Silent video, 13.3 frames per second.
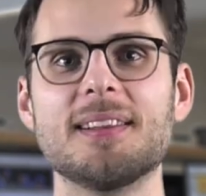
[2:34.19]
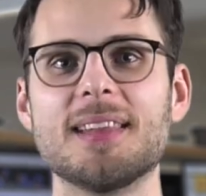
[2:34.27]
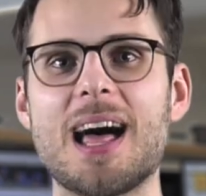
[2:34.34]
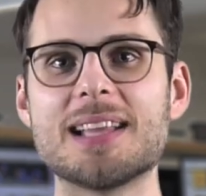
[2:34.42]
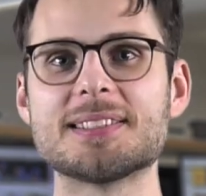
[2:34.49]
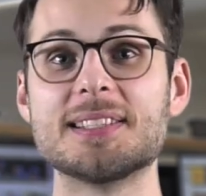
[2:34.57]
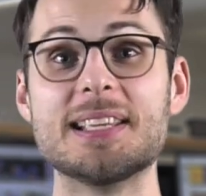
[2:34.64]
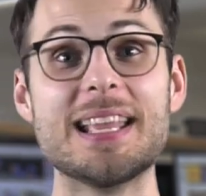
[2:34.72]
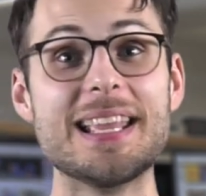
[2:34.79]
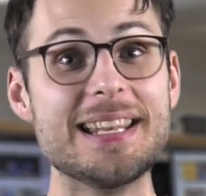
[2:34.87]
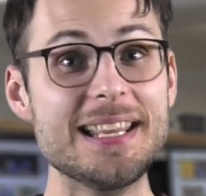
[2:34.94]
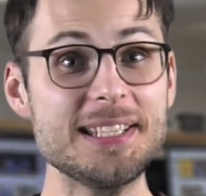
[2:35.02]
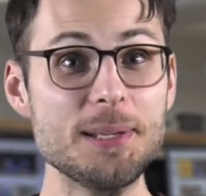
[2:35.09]
Lastly,
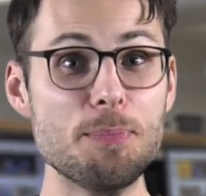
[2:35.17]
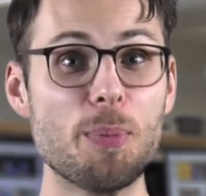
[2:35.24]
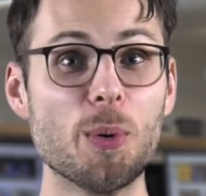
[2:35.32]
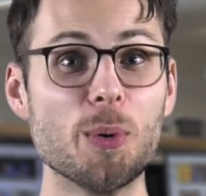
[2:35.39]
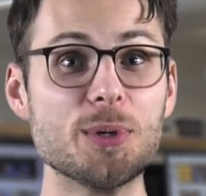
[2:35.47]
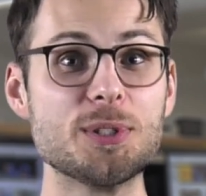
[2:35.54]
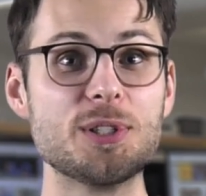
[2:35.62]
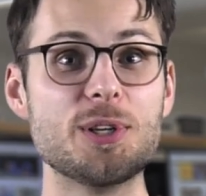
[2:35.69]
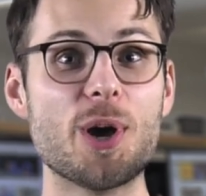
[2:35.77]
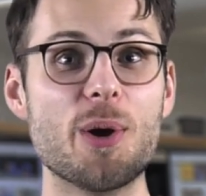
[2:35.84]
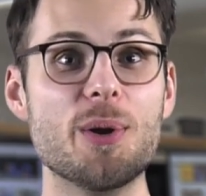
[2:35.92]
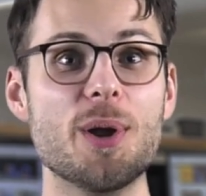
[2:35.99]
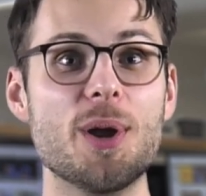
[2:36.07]
it is important to
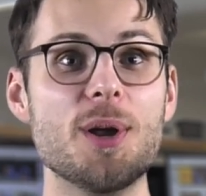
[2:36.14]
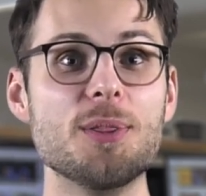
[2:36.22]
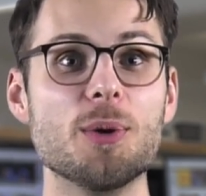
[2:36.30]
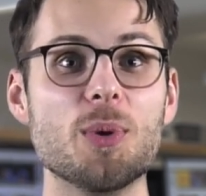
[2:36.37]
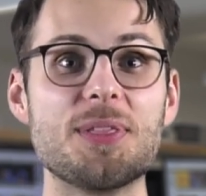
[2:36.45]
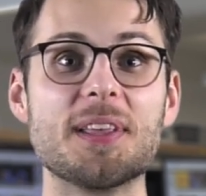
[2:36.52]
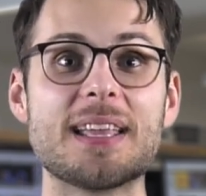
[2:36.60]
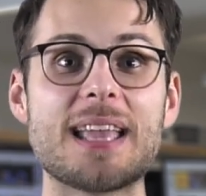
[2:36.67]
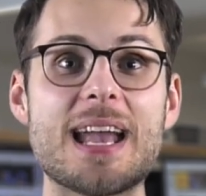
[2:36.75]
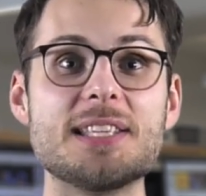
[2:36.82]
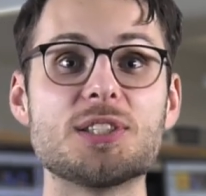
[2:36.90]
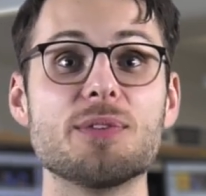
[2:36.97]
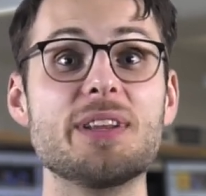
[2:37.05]
note that with the
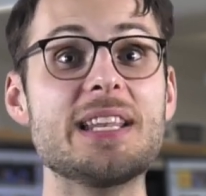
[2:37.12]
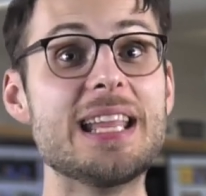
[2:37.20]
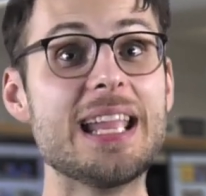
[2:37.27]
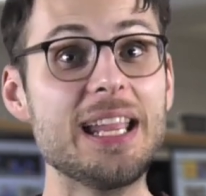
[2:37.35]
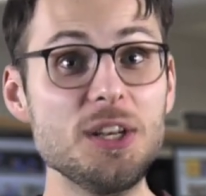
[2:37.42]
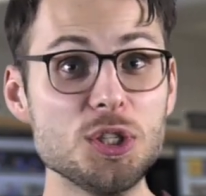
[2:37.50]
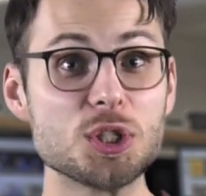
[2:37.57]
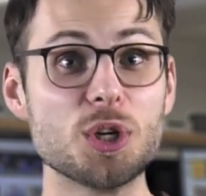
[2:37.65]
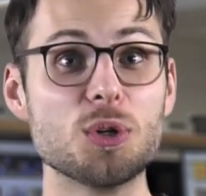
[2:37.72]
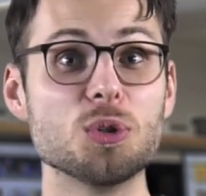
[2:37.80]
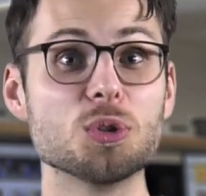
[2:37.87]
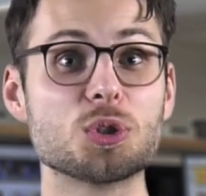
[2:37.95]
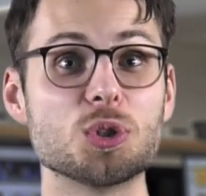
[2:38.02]
case of an
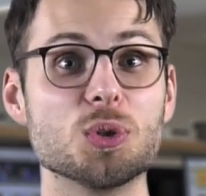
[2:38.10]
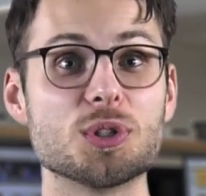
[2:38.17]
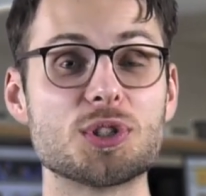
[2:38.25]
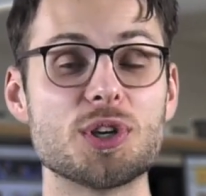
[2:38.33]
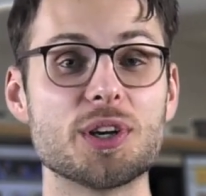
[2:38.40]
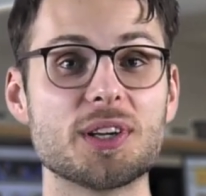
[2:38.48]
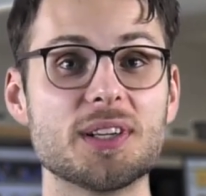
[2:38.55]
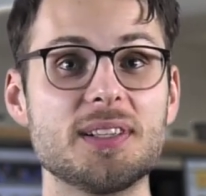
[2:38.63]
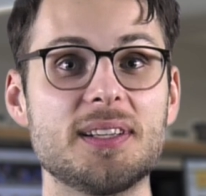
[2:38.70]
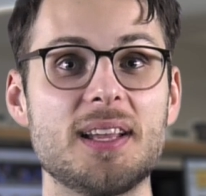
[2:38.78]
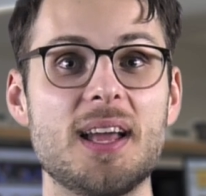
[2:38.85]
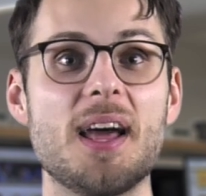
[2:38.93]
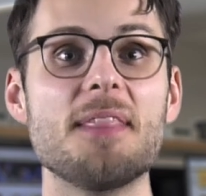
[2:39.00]
internal short
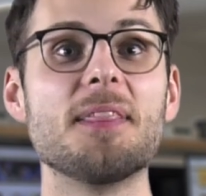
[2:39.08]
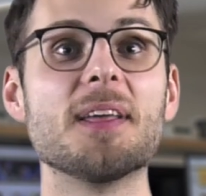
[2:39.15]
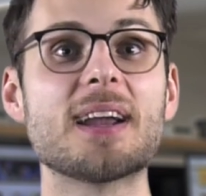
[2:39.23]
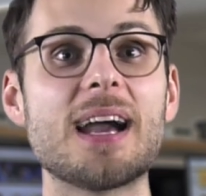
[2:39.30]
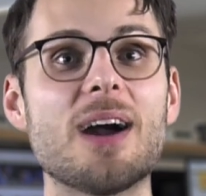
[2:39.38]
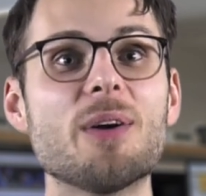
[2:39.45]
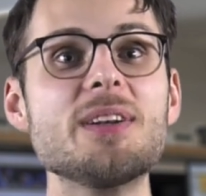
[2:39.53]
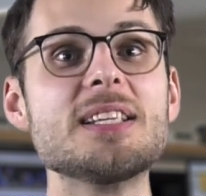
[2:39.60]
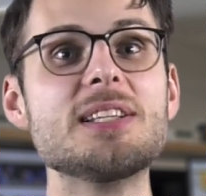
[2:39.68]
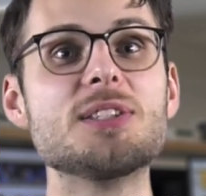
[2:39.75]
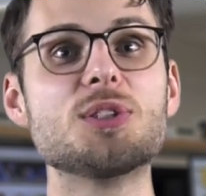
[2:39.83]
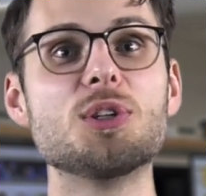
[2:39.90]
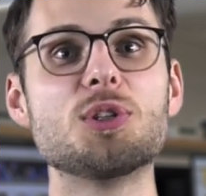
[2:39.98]
circuit, the current
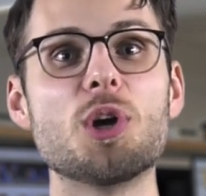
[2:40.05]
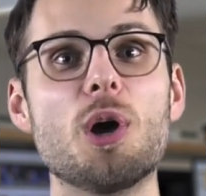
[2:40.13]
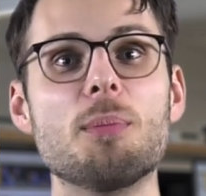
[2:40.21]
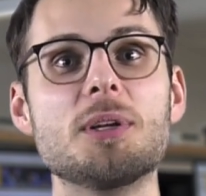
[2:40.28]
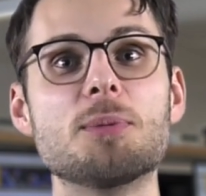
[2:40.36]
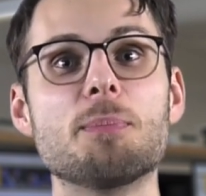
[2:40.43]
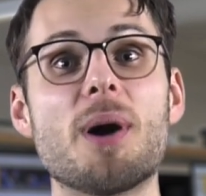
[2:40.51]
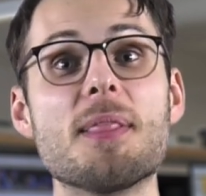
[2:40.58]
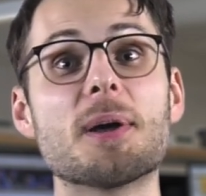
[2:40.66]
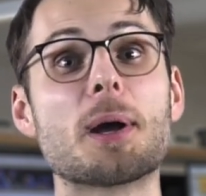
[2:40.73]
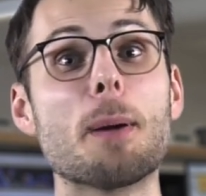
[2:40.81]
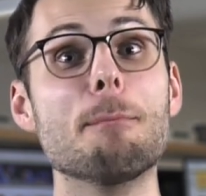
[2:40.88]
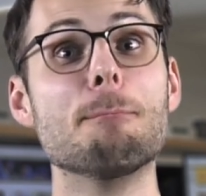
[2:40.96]
is determined by
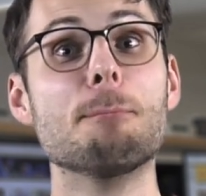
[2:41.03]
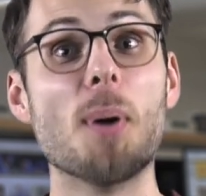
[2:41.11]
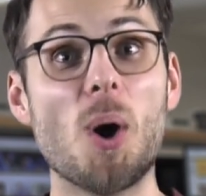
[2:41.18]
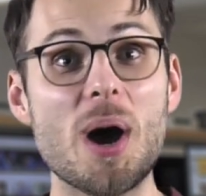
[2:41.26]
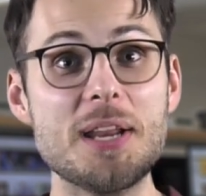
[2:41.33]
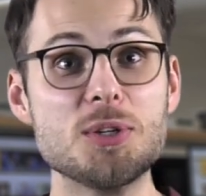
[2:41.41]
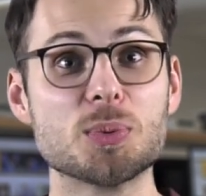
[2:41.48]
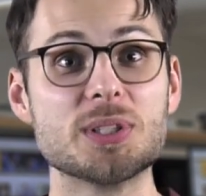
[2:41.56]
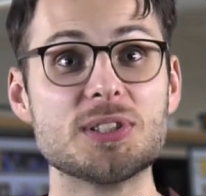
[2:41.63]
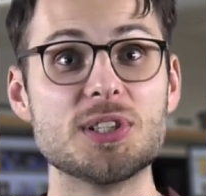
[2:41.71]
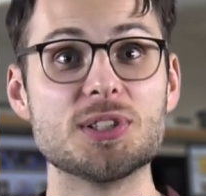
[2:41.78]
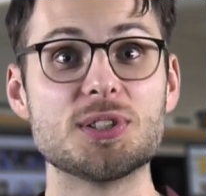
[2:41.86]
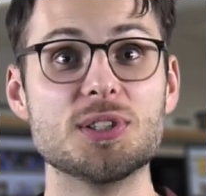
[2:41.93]
the combined
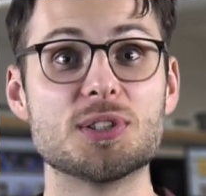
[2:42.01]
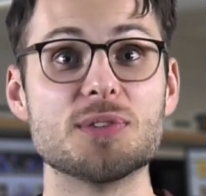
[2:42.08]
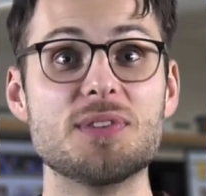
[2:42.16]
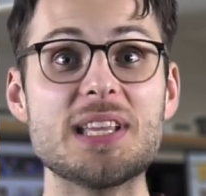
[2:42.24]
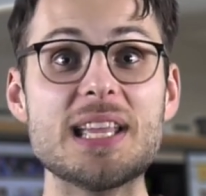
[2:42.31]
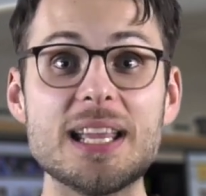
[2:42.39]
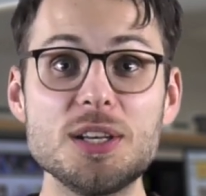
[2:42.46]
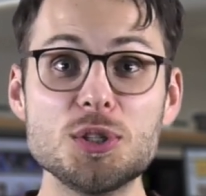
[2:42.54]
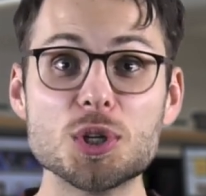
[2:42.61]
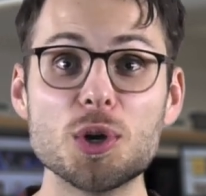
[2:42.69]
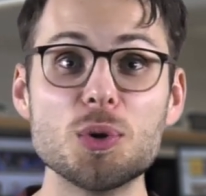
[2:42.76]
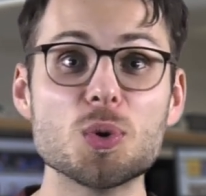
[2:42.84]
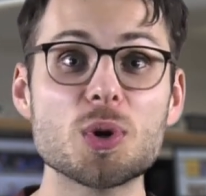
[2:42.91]
resistance of the
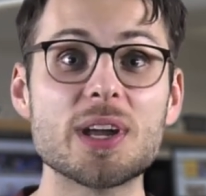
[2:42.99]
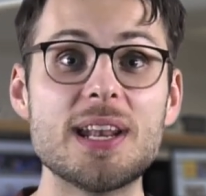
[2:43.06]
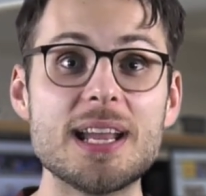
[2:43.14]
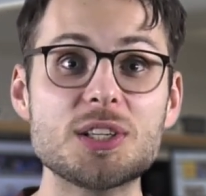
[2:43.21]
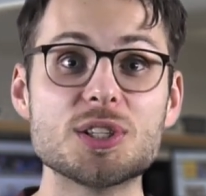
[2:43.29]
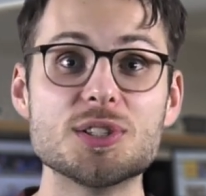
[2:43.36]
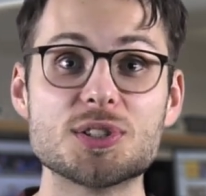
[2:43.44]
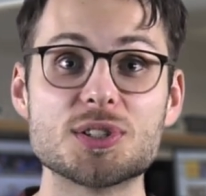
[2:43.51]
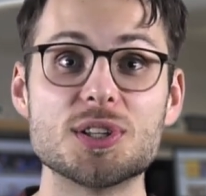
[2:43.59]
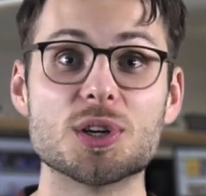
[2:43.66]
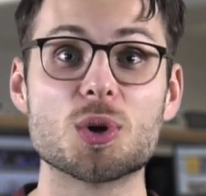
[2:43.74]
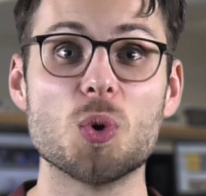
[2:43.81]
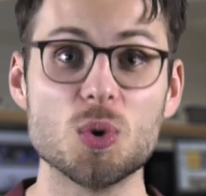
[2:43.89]
internal connections
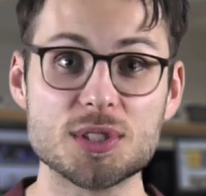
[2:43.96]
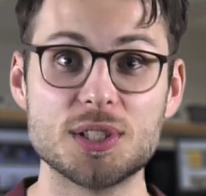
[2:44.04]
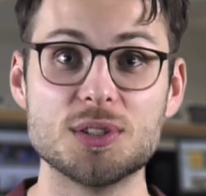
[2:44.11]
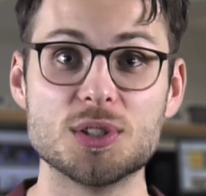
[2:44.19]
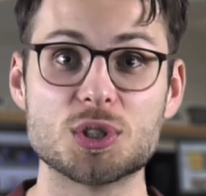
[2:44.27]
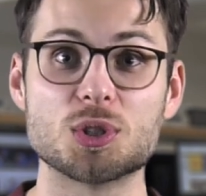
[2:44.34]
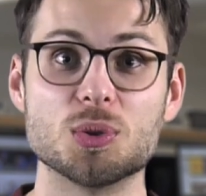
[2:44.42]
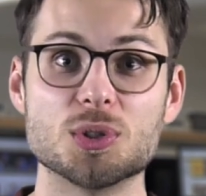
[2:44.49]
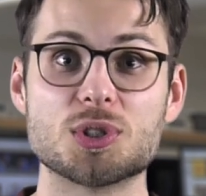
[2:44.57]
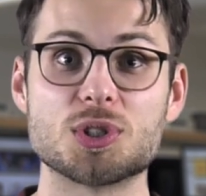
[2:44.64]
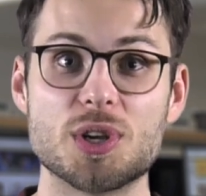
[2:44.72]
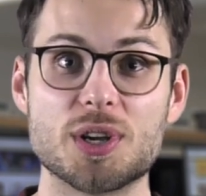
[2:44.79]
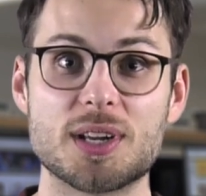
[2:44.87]
that are causing the short
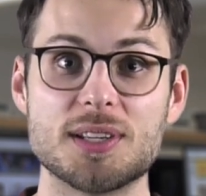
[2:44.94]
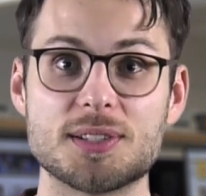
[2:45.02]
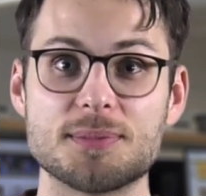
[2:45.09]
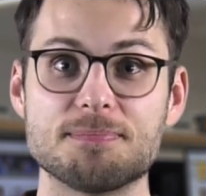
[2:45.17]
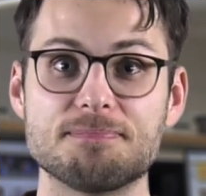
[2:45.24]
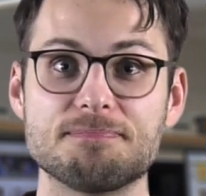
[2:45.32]
circuit.